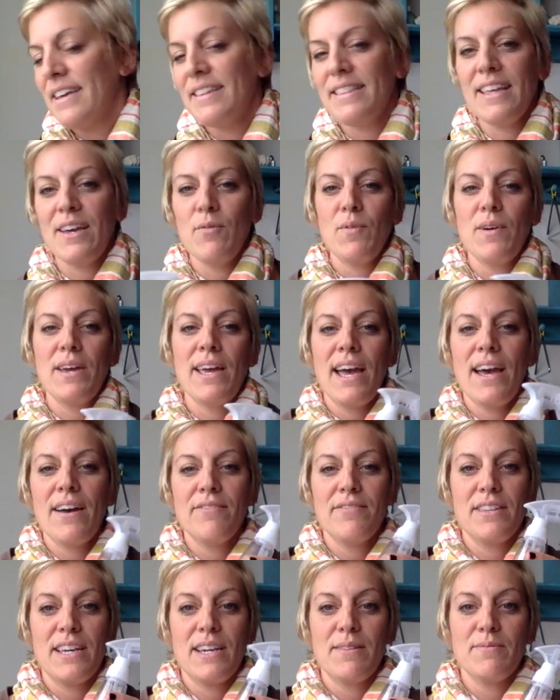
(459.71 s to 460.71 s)
then we
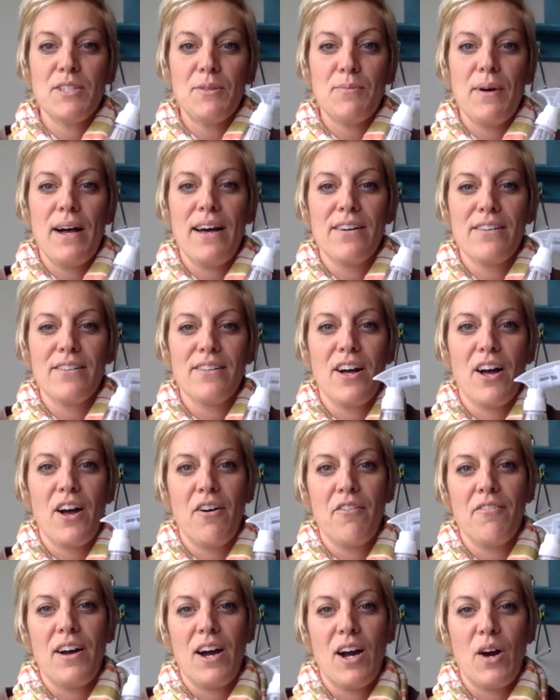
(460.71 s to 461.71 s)
have the empty bottle
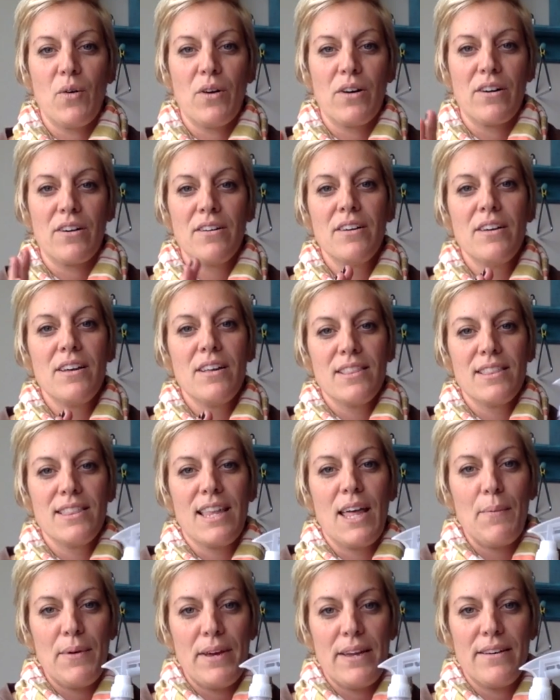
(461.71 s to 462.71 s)
of our
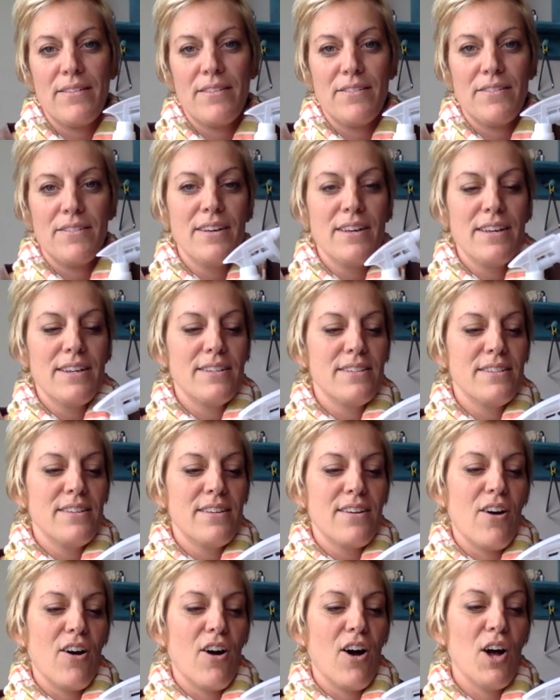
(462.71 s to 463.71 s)
lemon
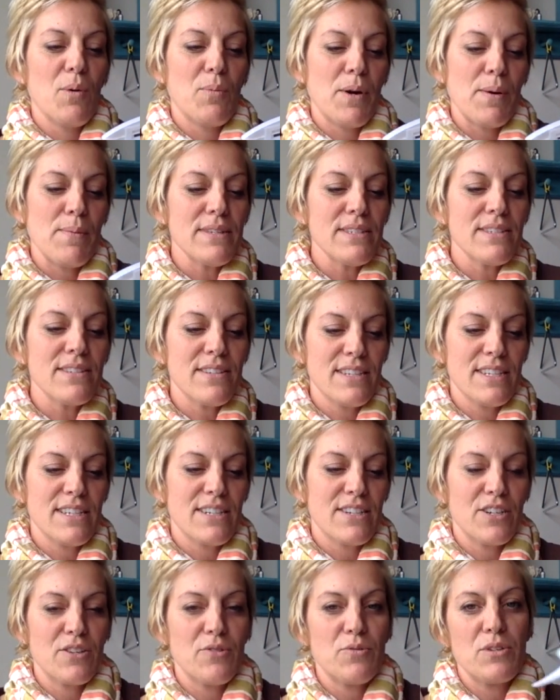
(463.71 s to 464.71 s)
all-purpose
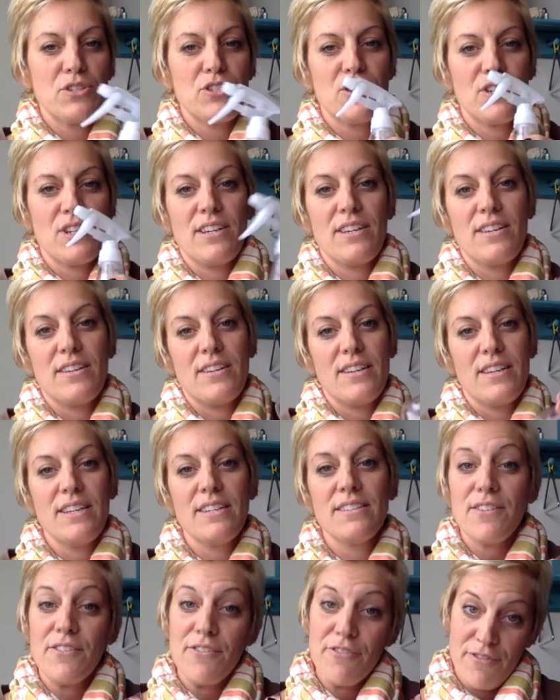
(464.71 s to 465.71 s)
cleaner, which
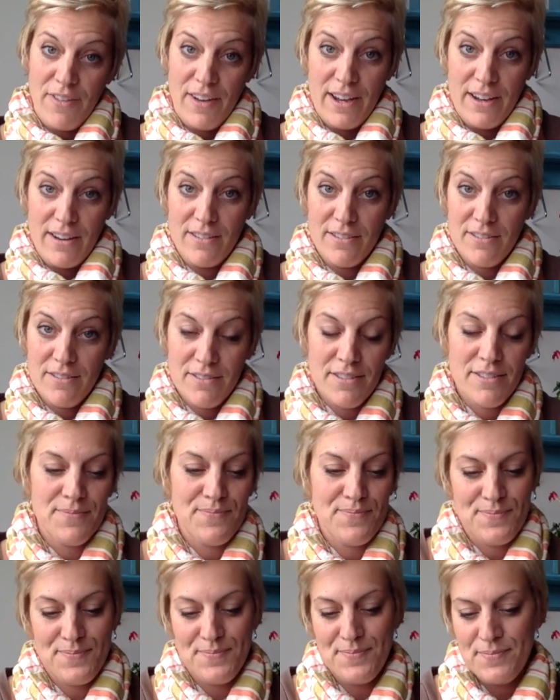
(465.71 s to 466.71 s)
is a fail.
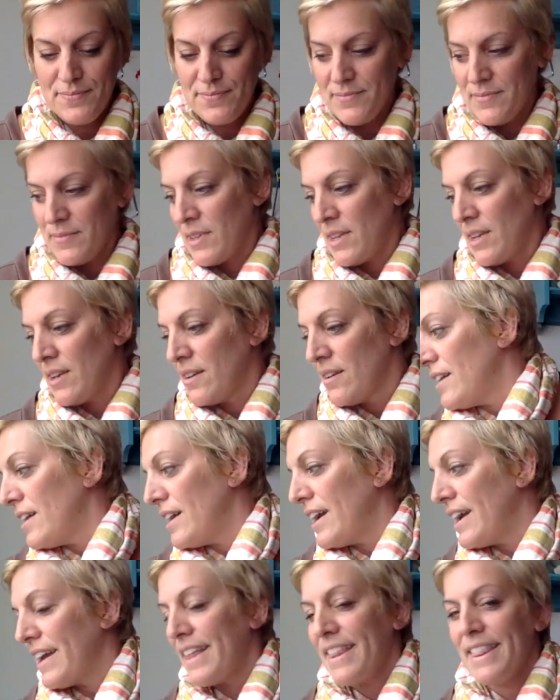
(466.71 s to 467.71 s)

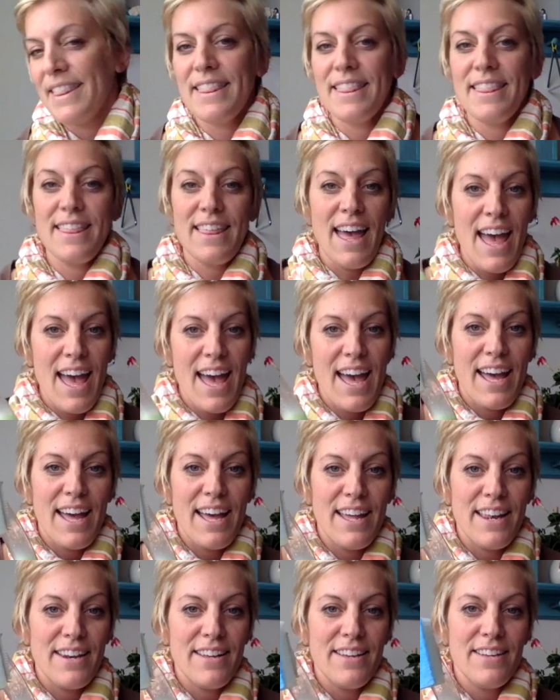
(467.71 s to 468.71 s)
And
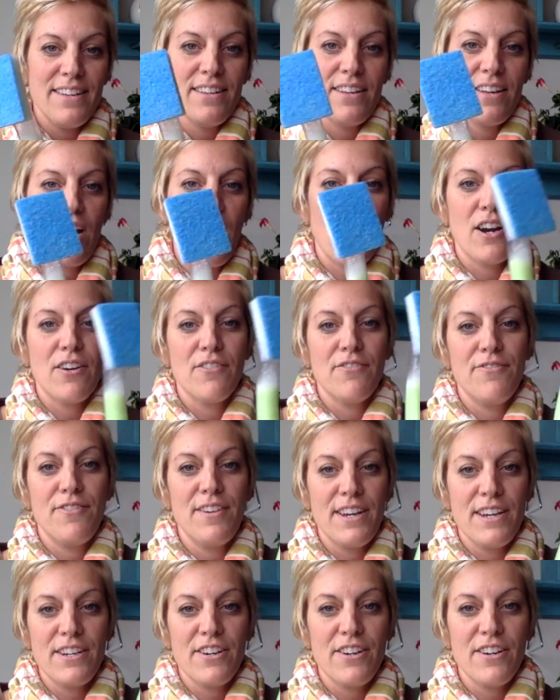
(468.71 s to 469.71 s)
then our
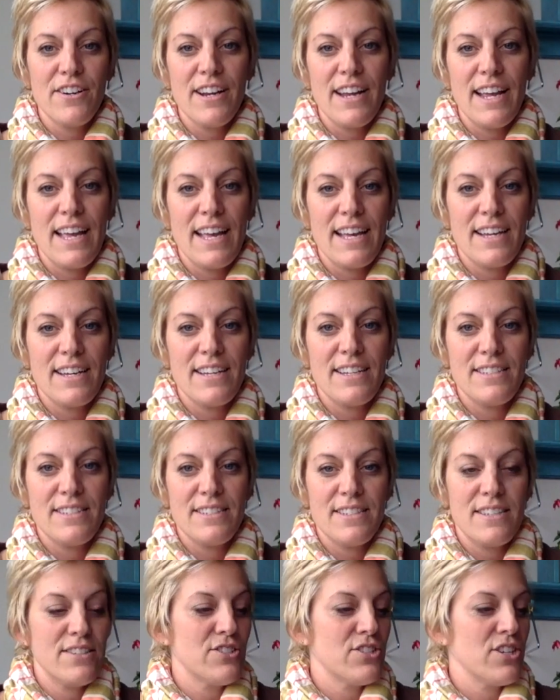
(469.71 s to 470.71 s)
vinegar
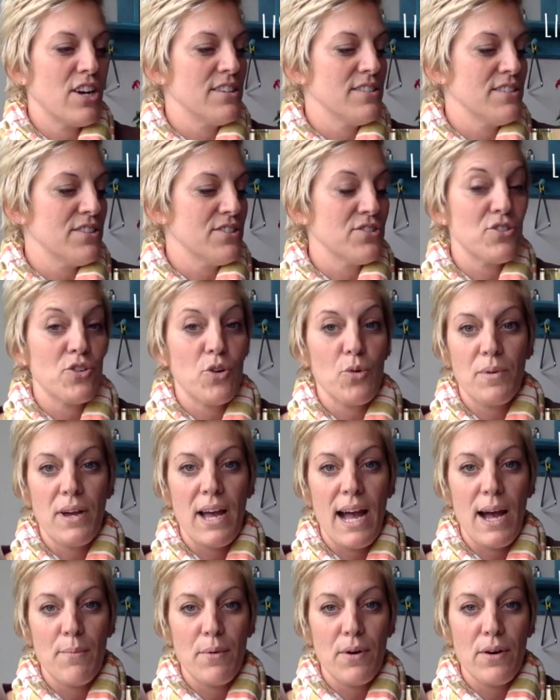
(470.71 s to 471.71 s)
and Dawn dish soap
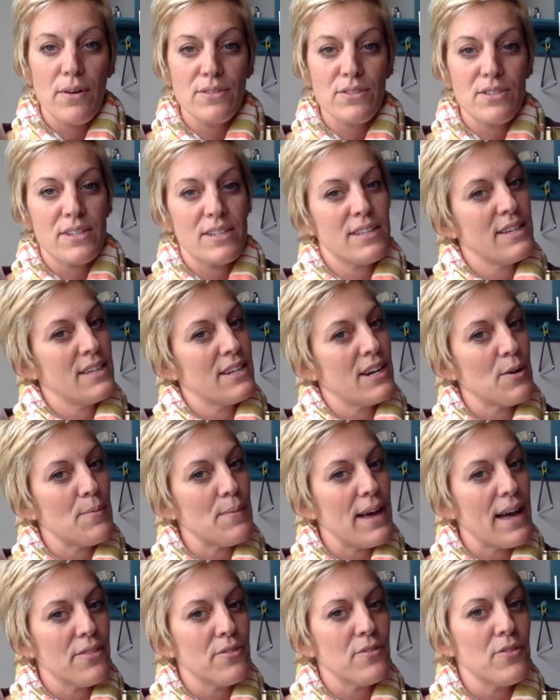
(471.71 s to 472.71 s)
combo to clean our
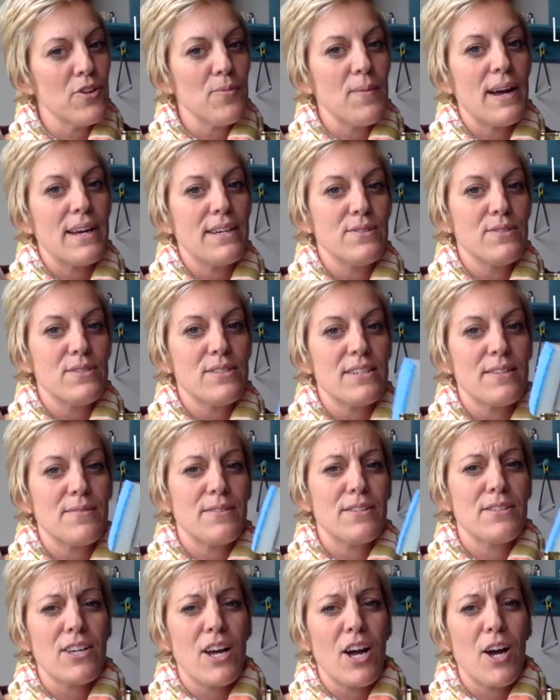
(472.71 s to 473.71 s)
bathroom. I used it
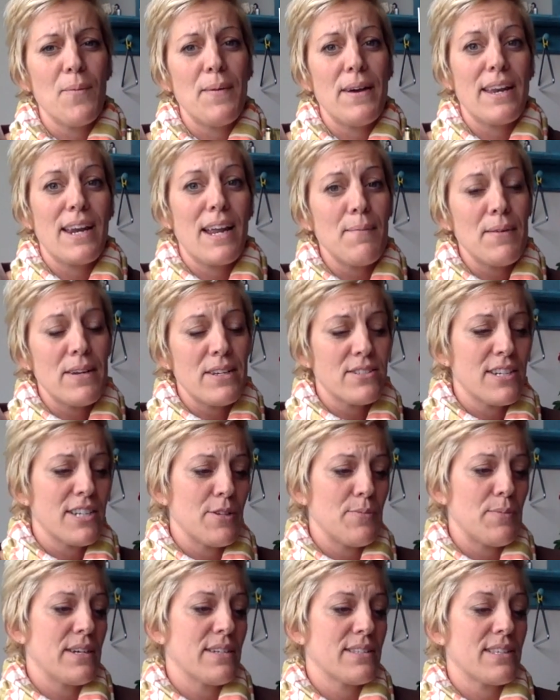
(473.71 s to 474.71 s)
in the tub, and I'm
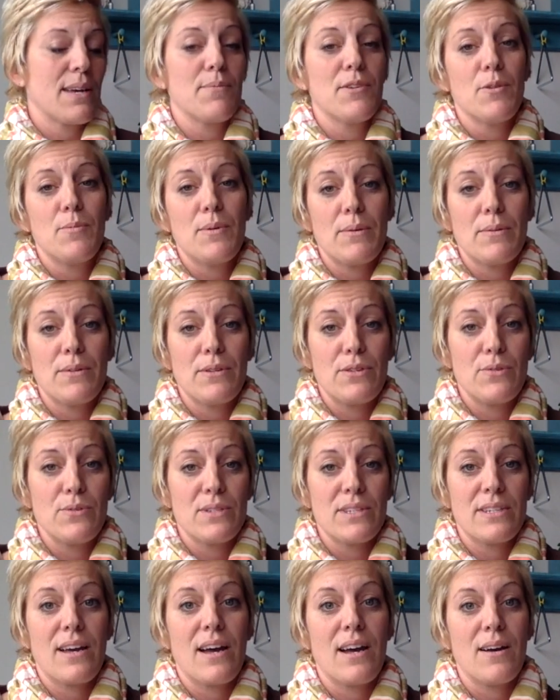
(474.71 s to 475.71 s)
excited because I'm going to be able to
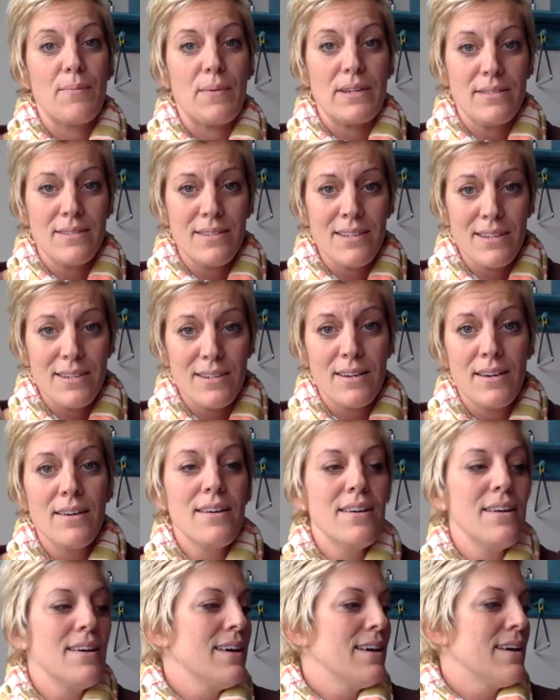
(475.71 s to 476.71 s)
use it on my sink
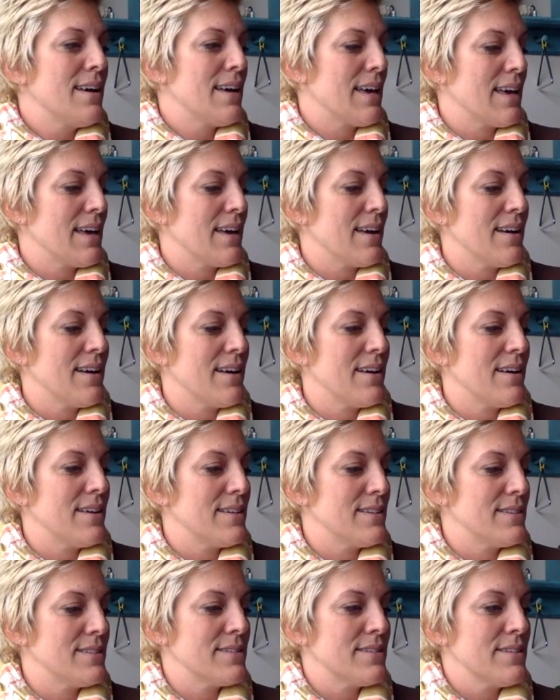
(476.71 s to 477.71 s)

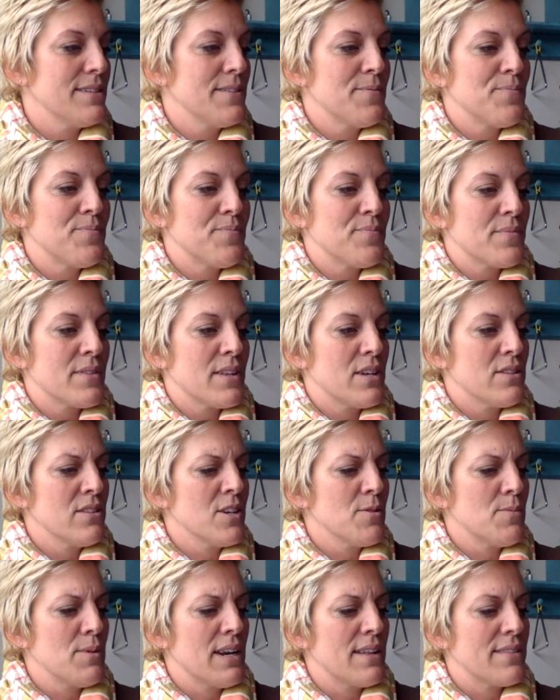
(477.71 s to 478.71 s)
and a
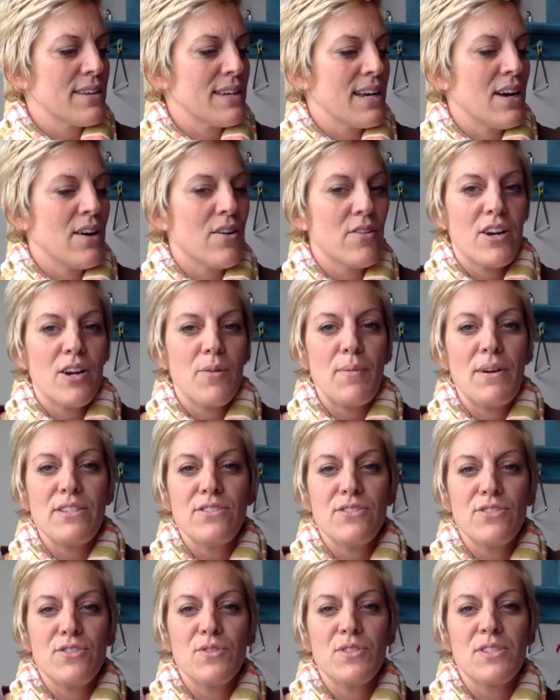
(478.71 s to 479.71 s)
little bit on the counter. I might
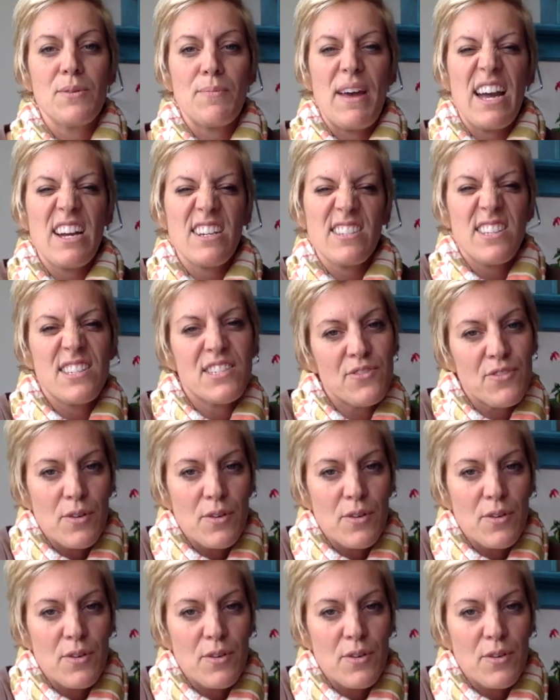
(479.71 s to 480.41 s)
just use some excess